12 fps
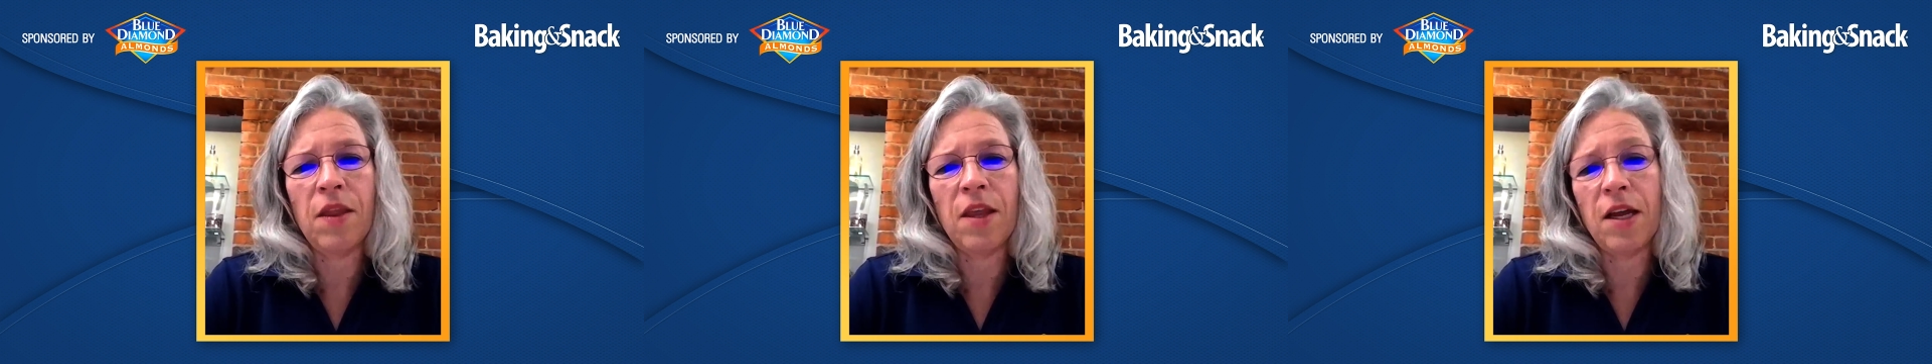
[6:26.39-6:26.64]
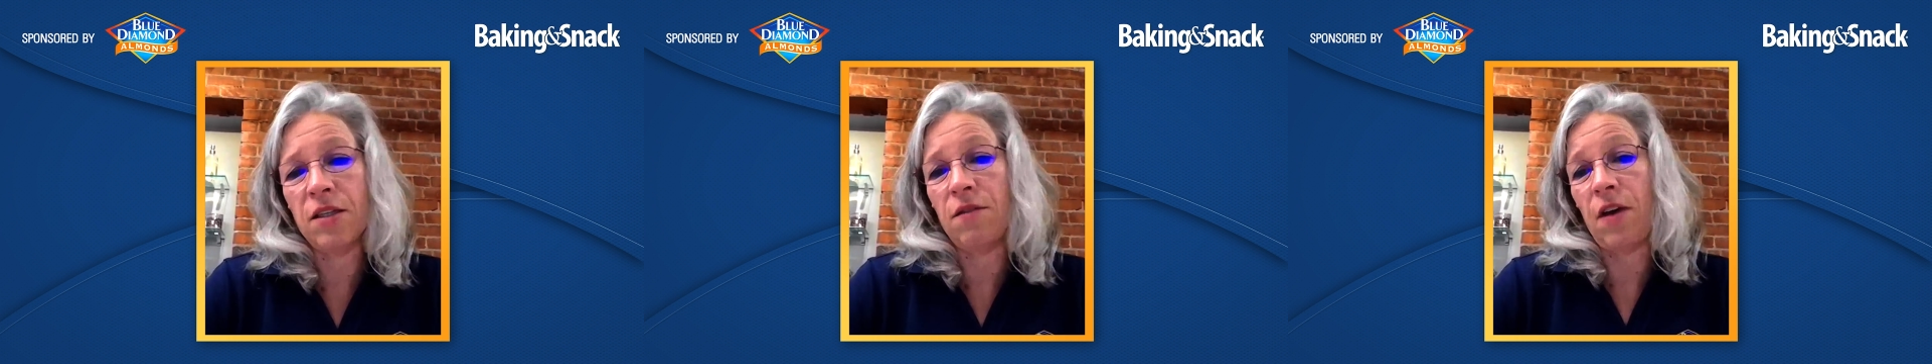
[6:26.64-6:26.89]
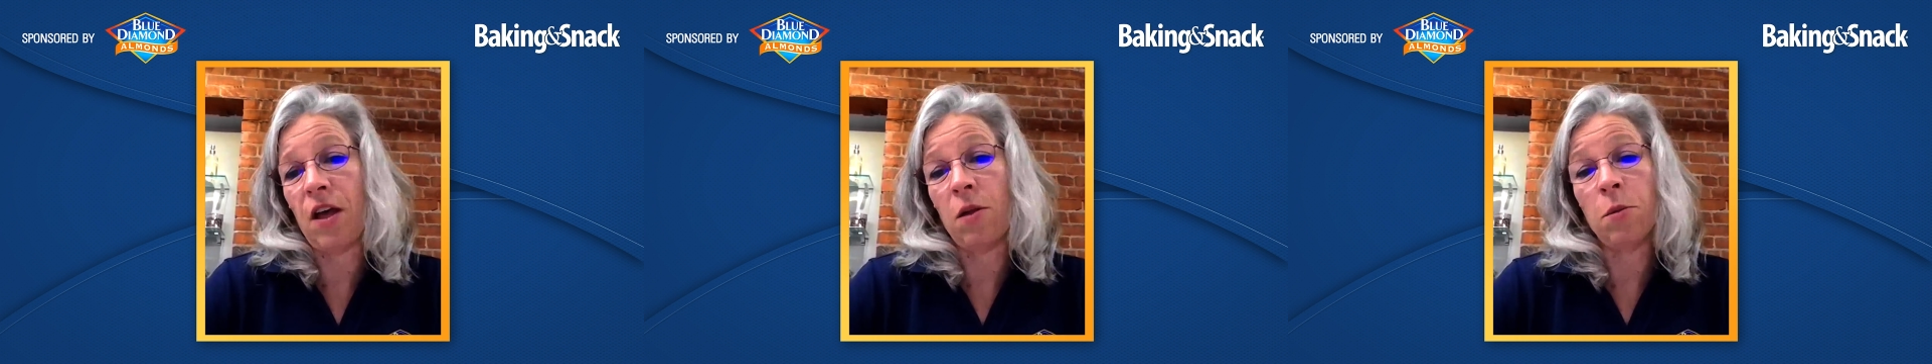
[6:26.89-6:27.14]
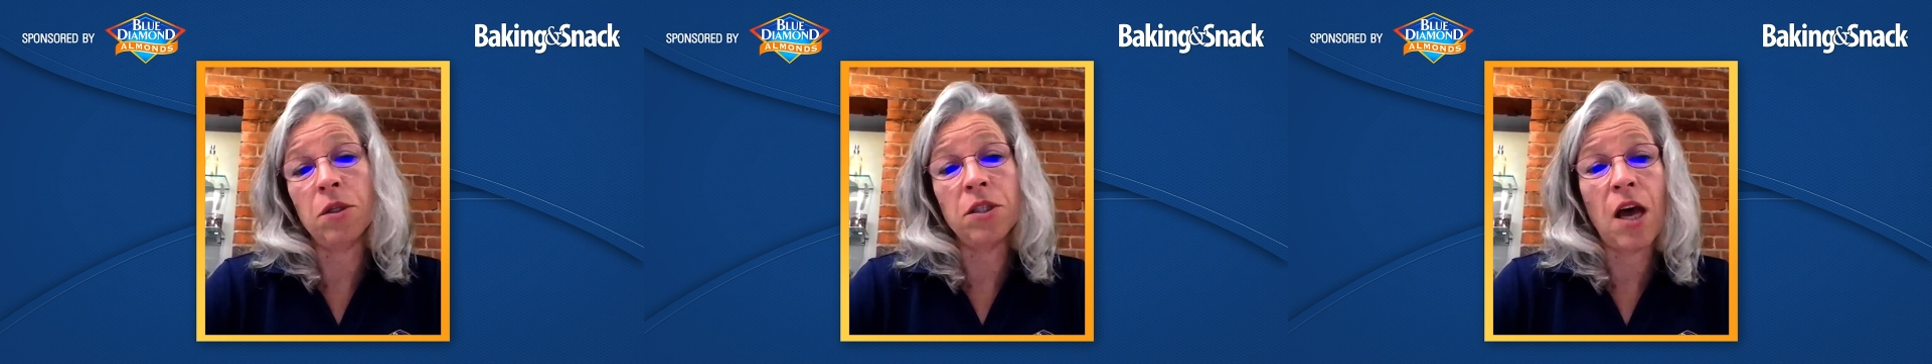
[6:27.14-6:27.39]
that is
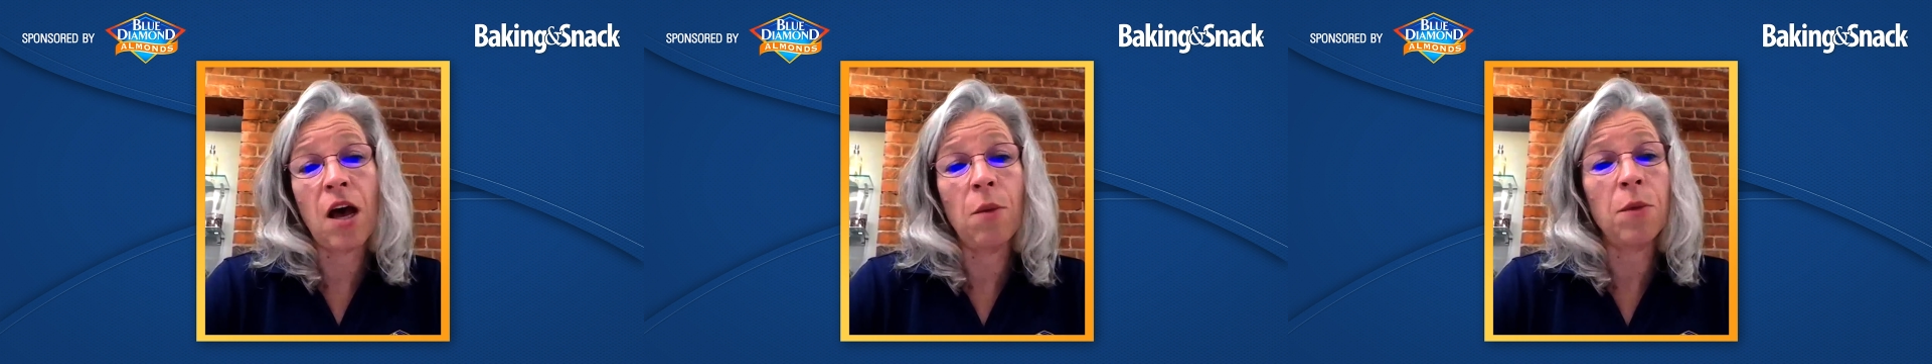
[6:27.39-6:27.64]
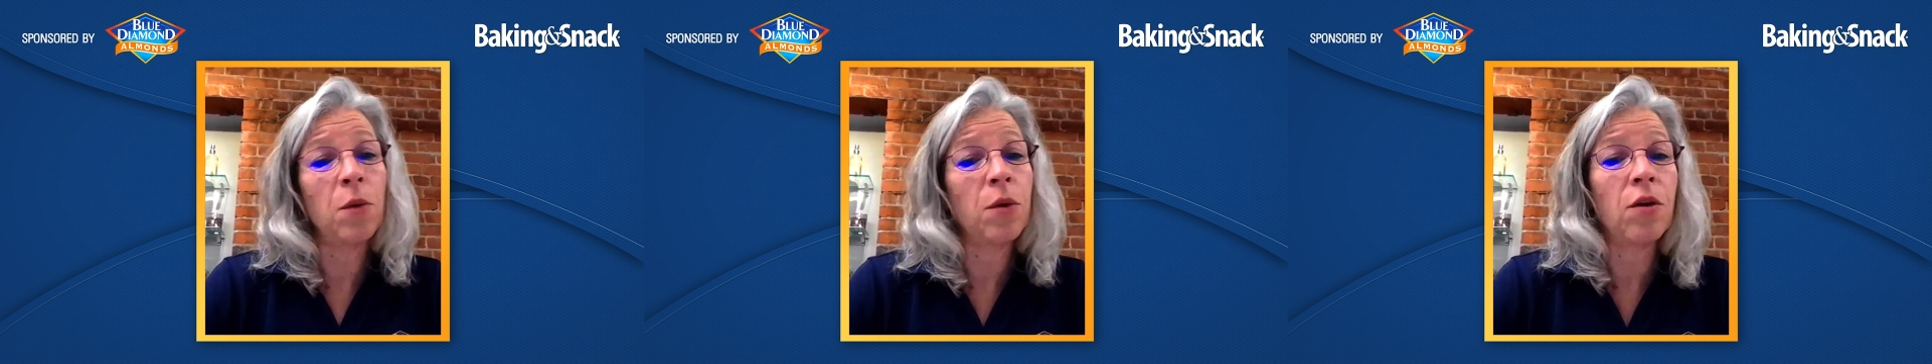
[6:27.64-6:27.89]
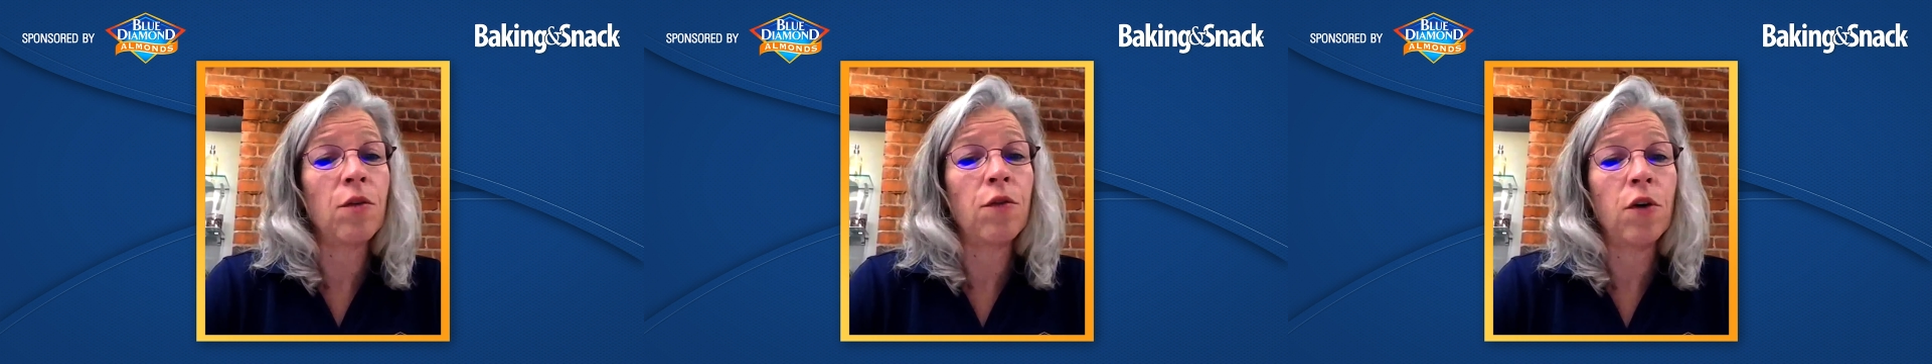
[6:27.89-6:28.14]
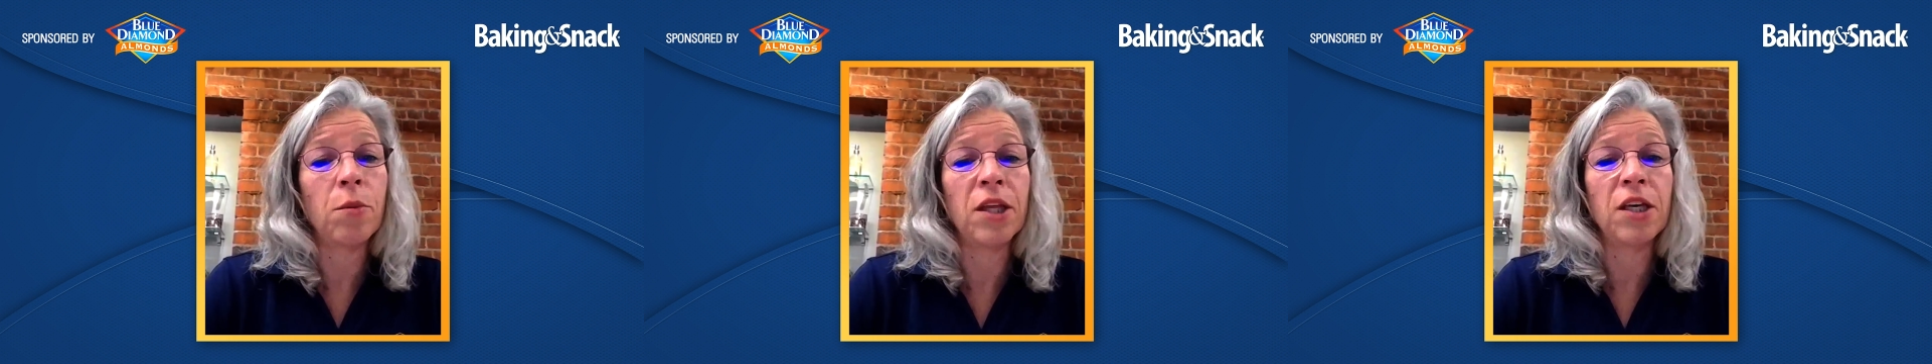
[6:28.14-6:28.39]
available to help you with your
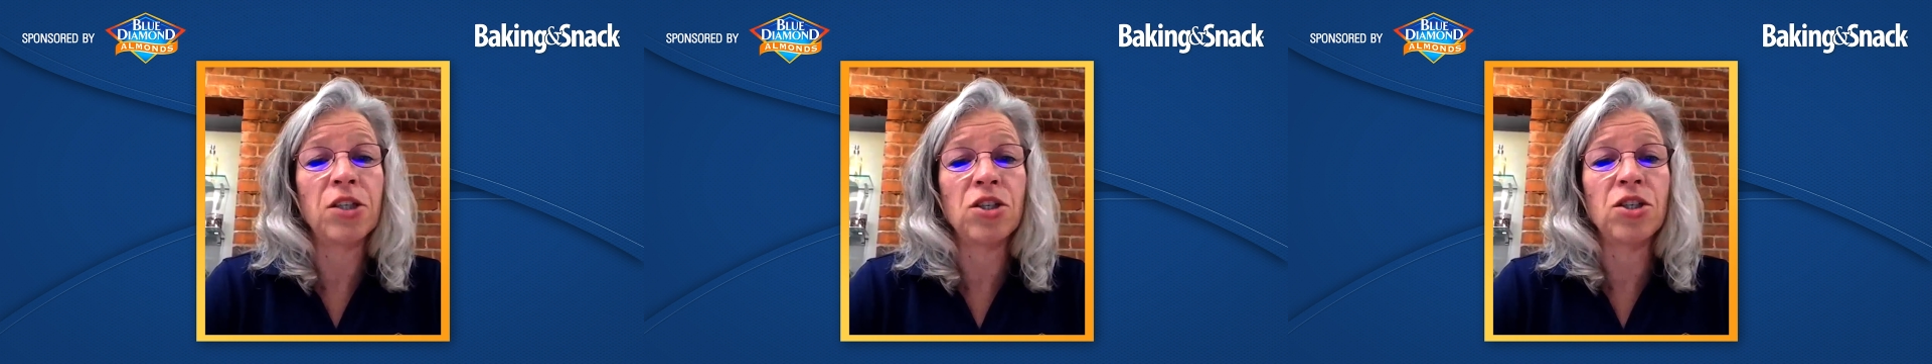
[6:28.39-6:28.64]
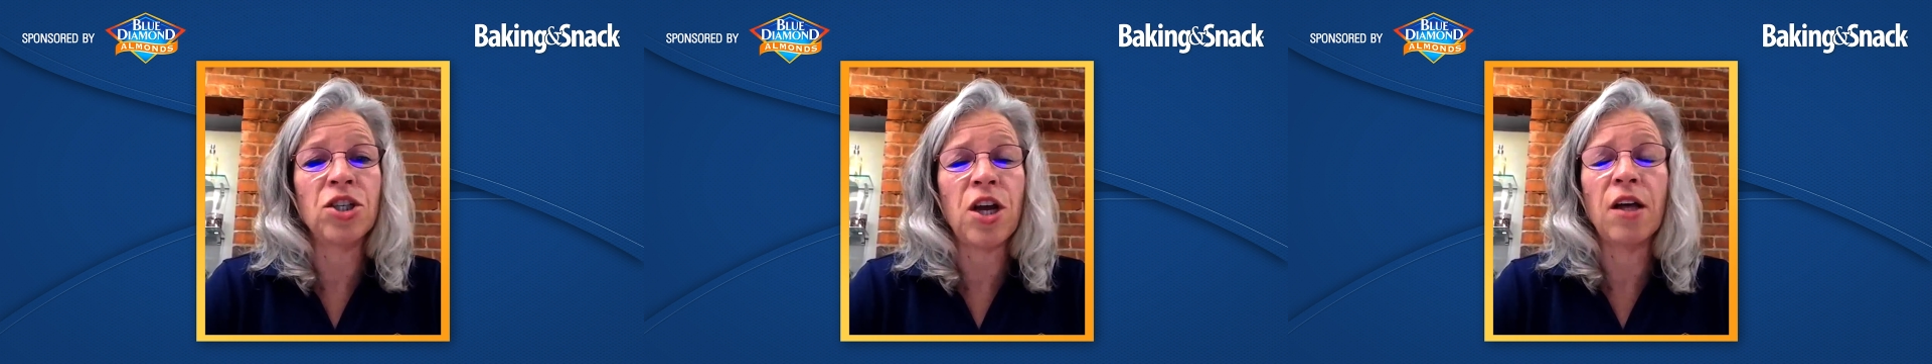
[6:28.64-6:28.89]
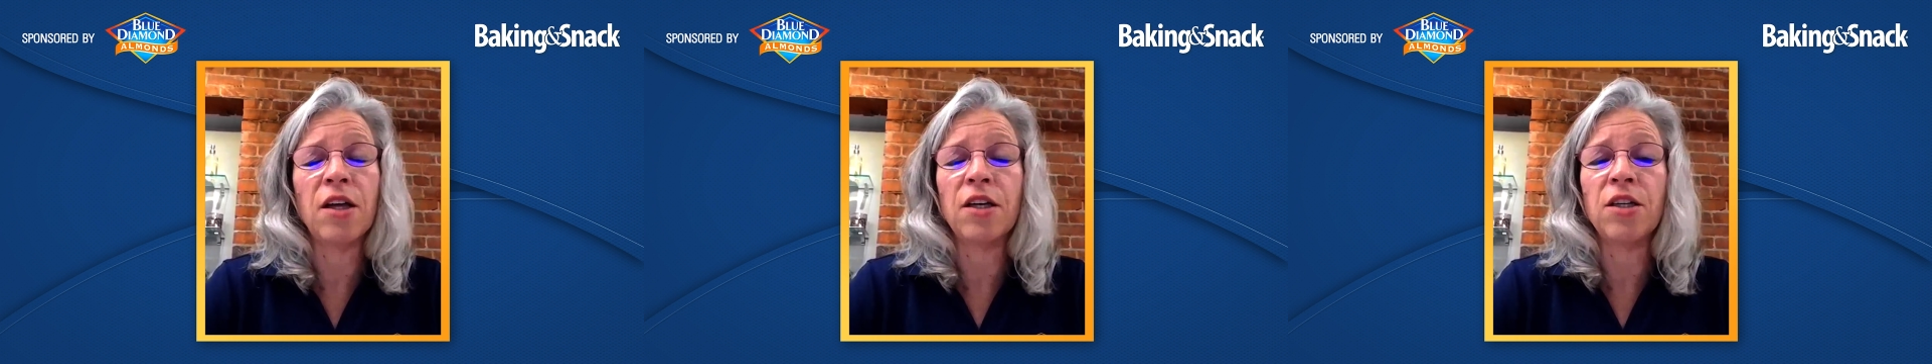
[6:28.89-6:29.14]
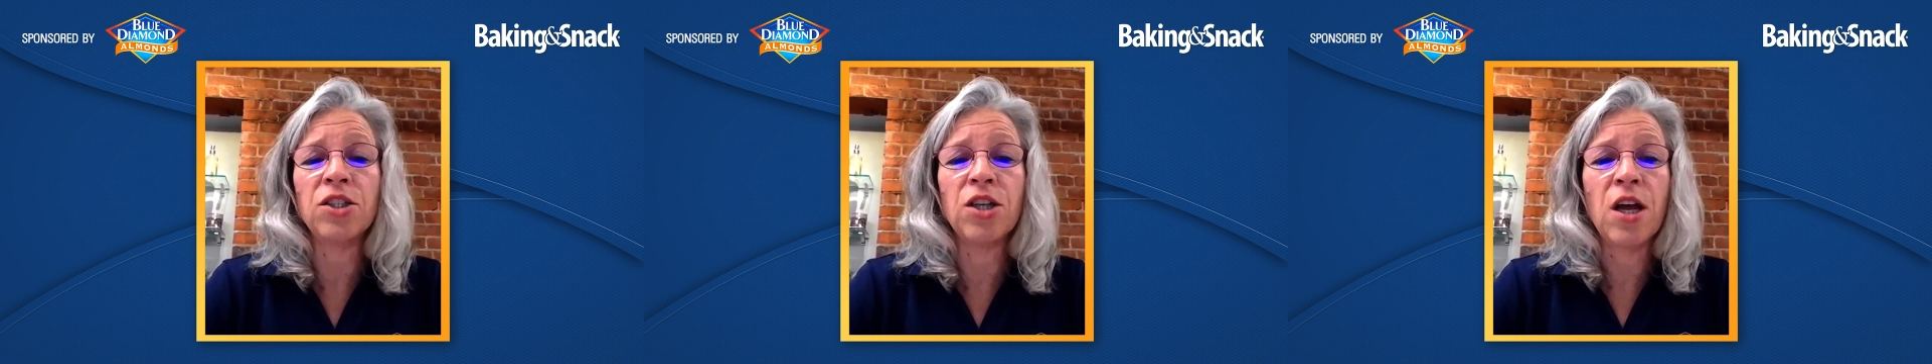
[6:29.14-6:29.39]
formulation
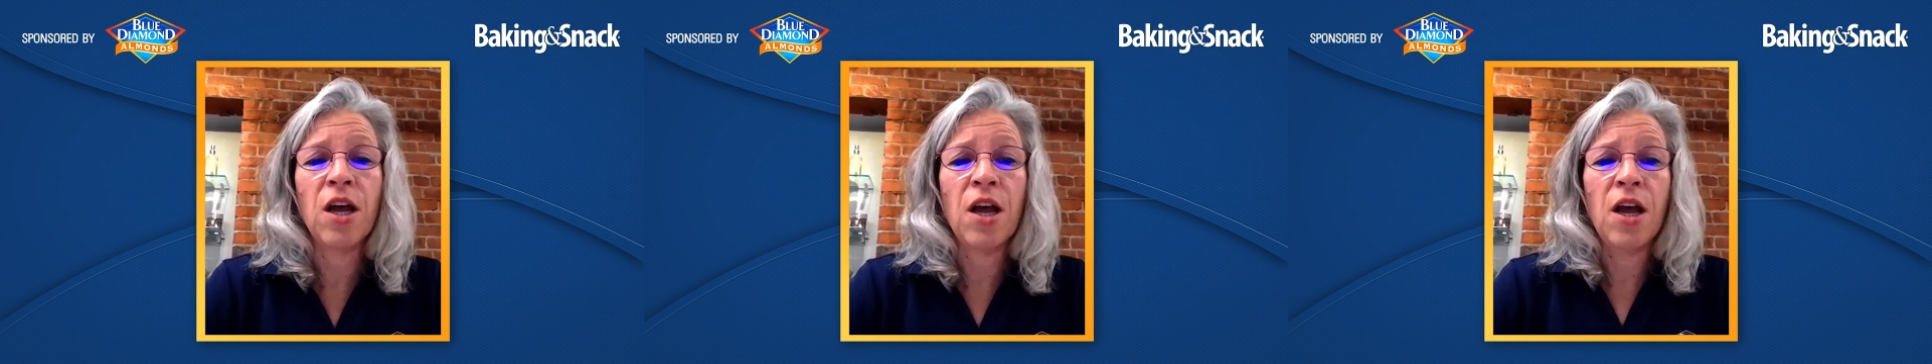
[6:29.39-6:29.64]
challenge.